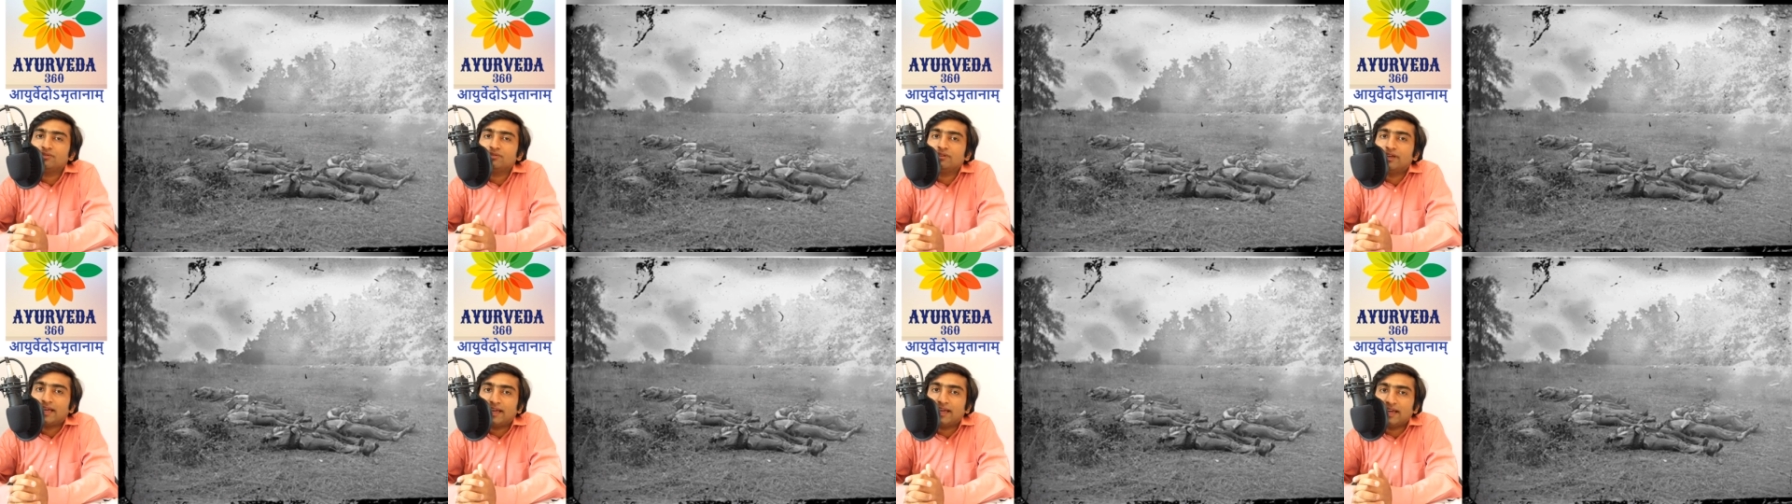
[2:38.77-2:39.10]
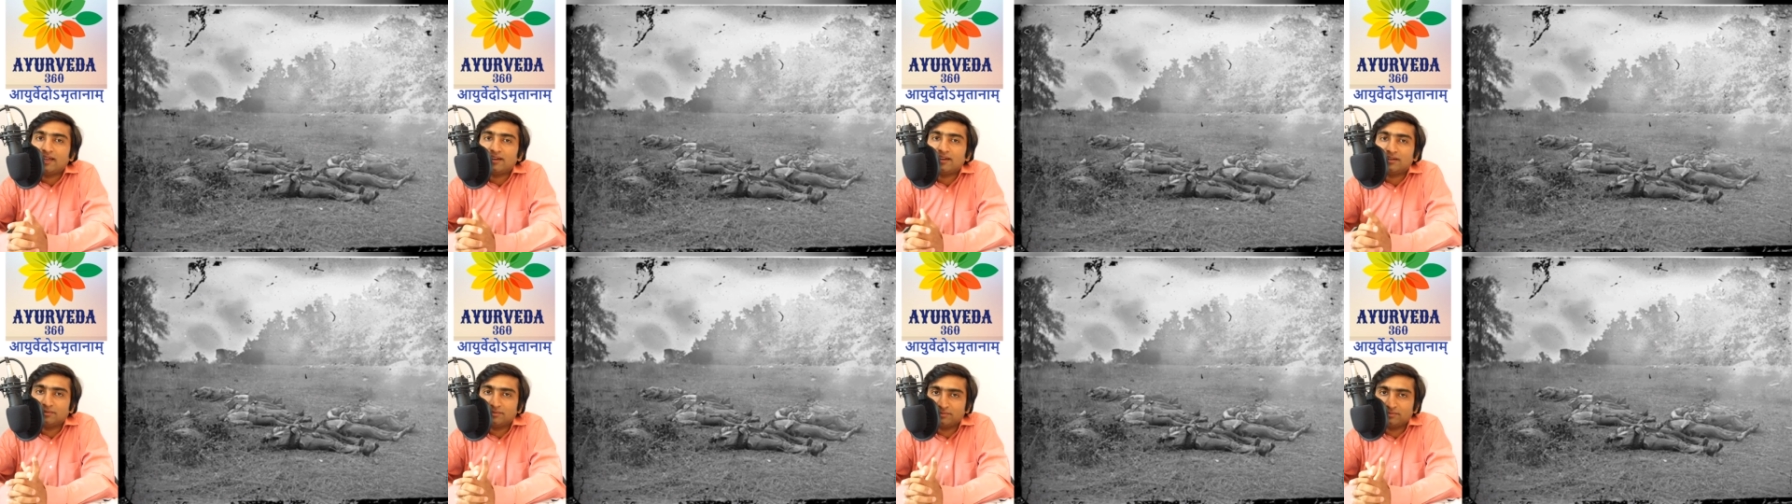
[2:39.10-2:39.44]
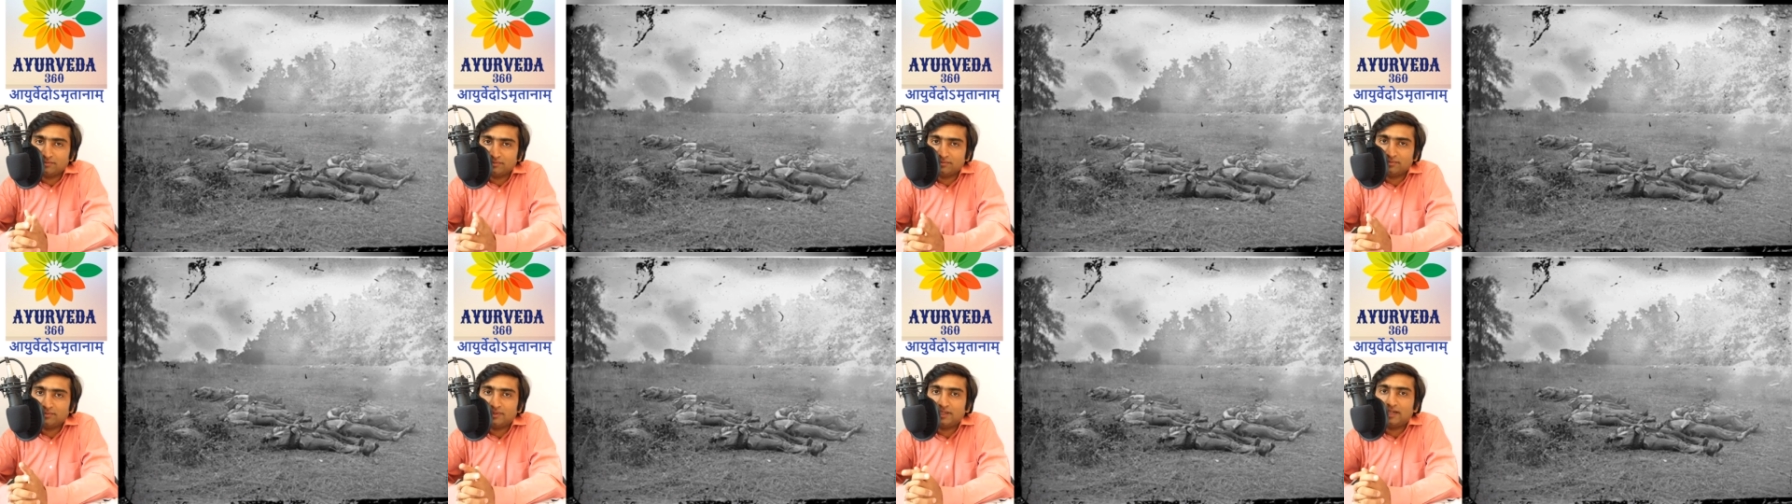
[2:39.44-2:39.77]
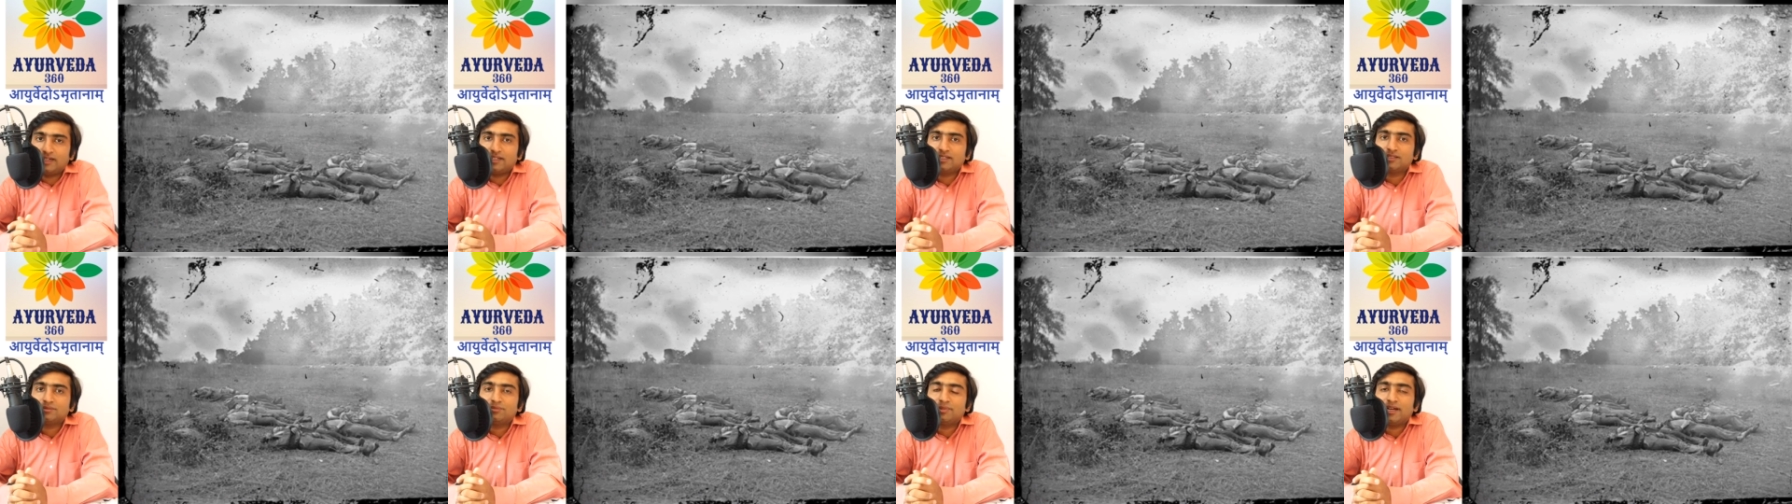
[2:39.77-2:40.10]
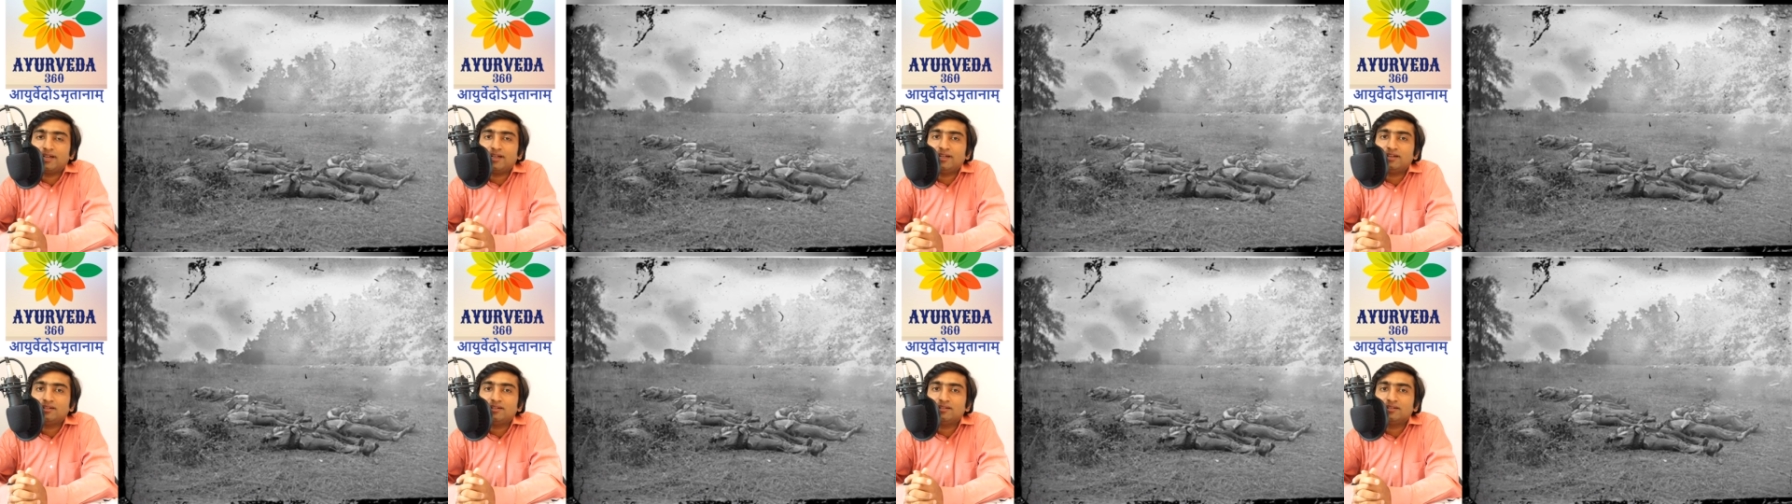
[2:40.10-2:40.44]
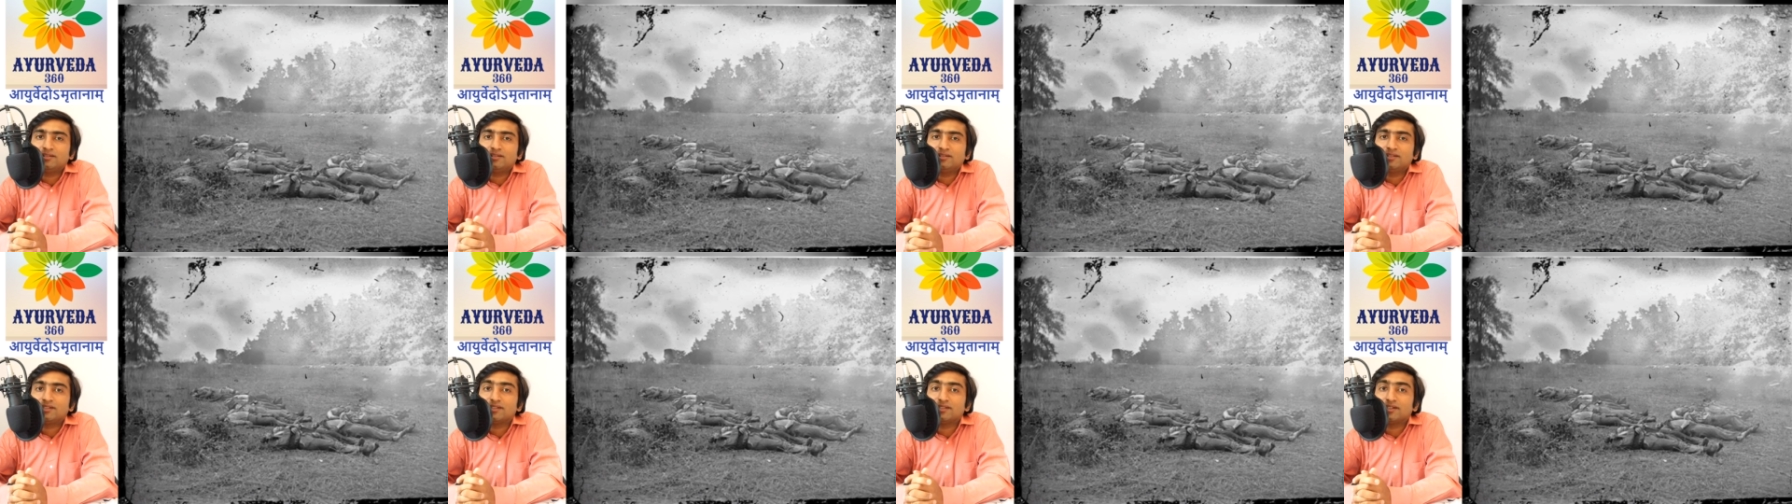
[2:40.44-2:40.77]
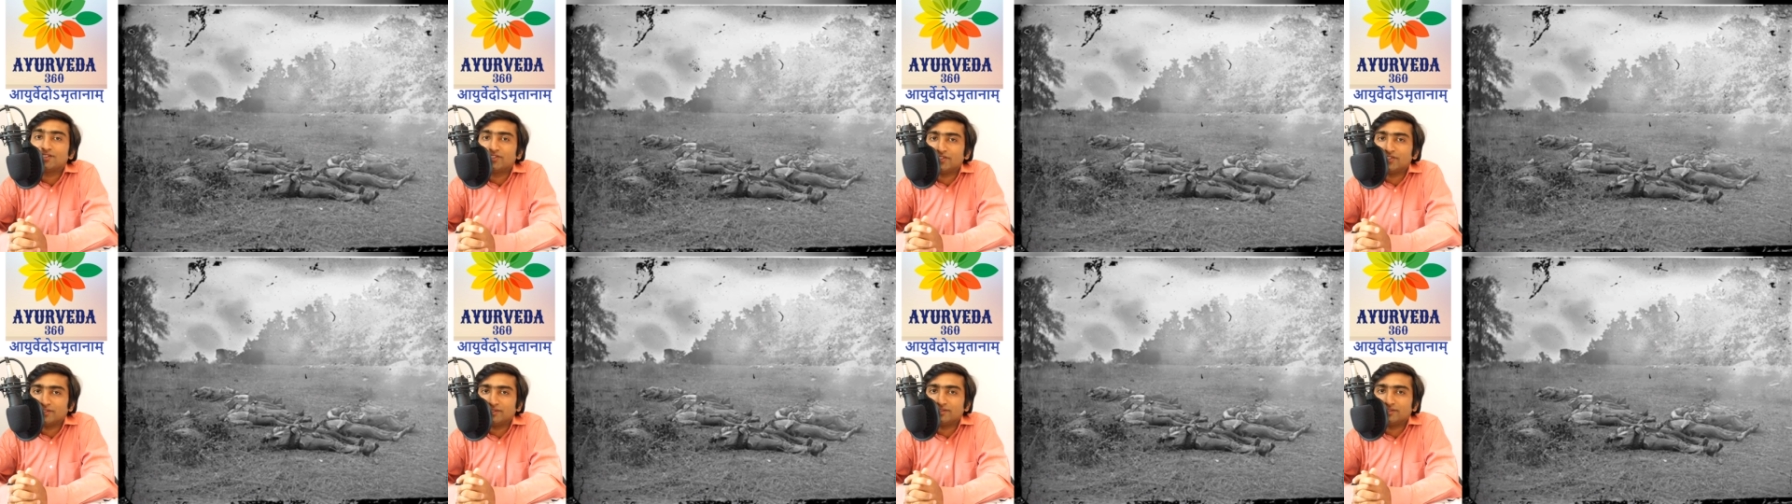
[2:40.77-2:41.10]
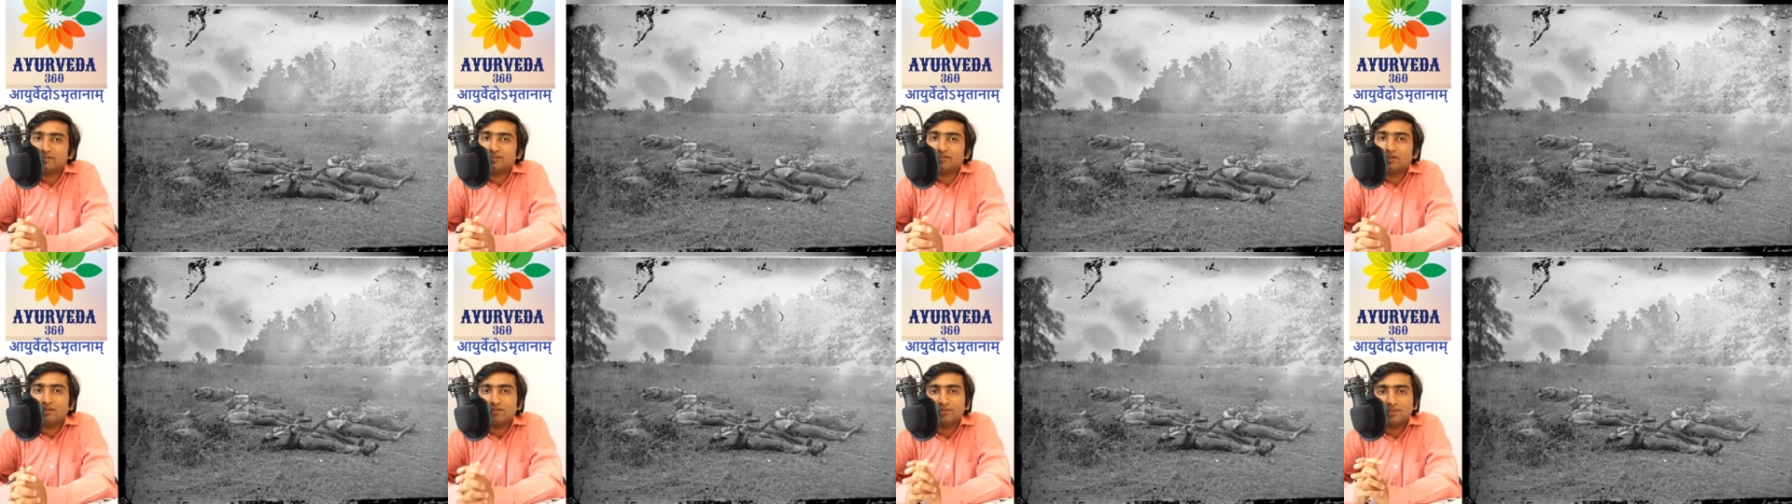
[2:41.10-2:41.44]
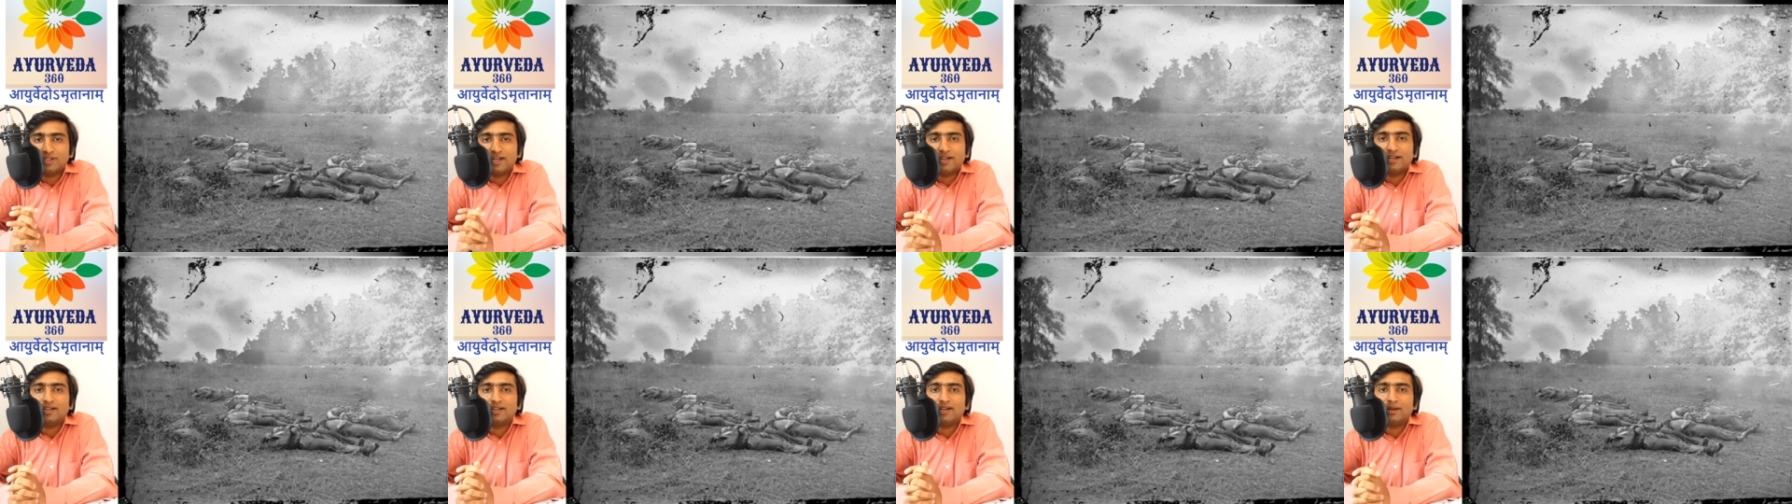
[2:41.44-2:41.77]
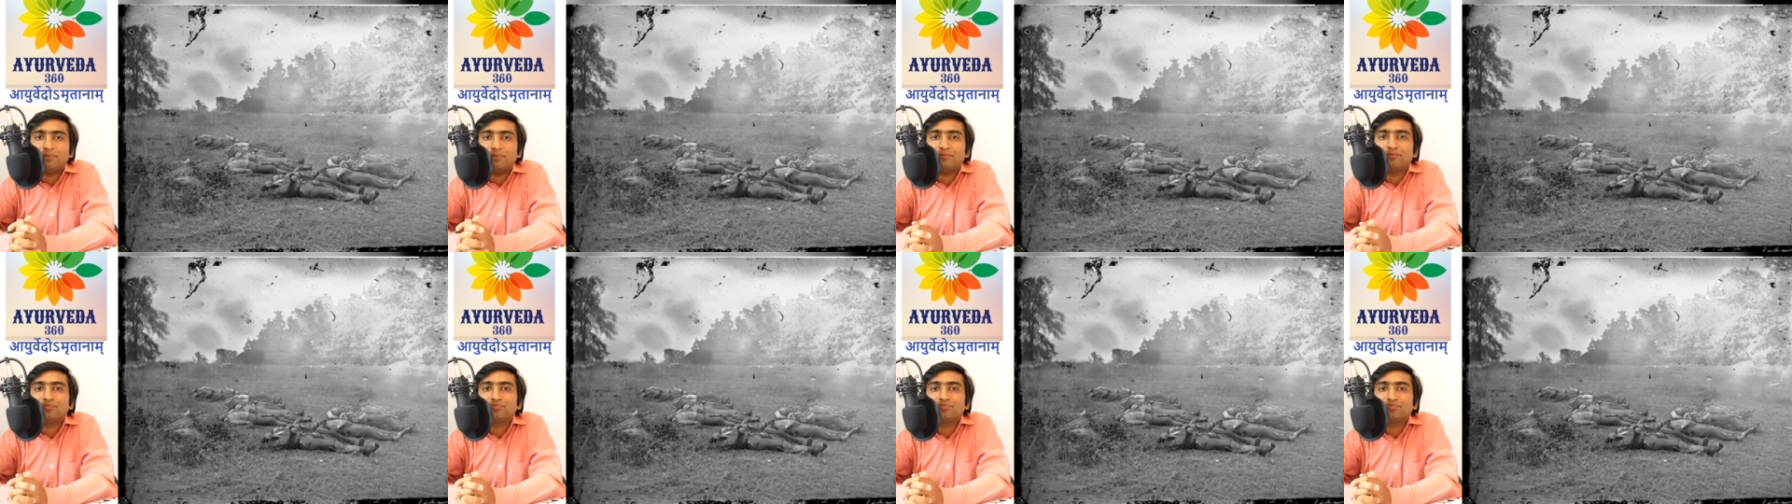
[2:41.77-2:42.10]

Again, that is by the surgeons of that time.